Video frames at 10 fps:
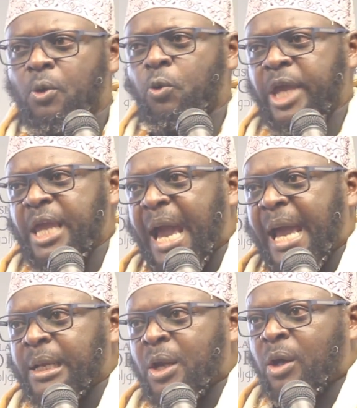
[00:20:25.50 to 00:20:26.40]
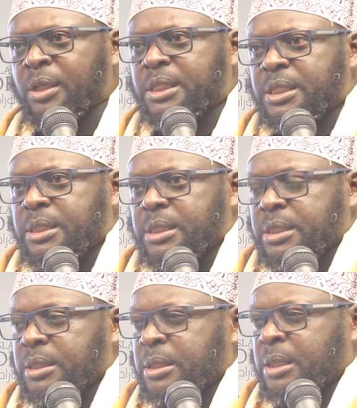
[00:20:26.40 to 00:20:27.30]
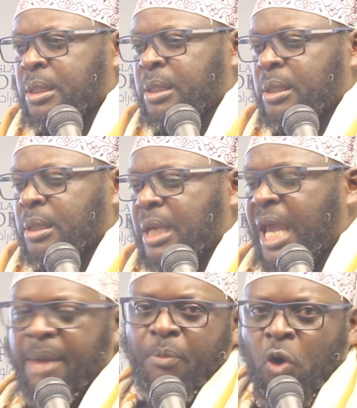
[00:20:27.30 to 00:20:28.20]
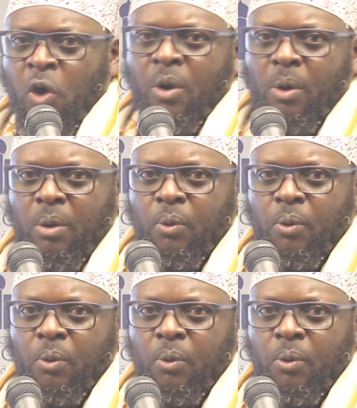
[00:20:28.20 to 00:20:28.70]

we are not able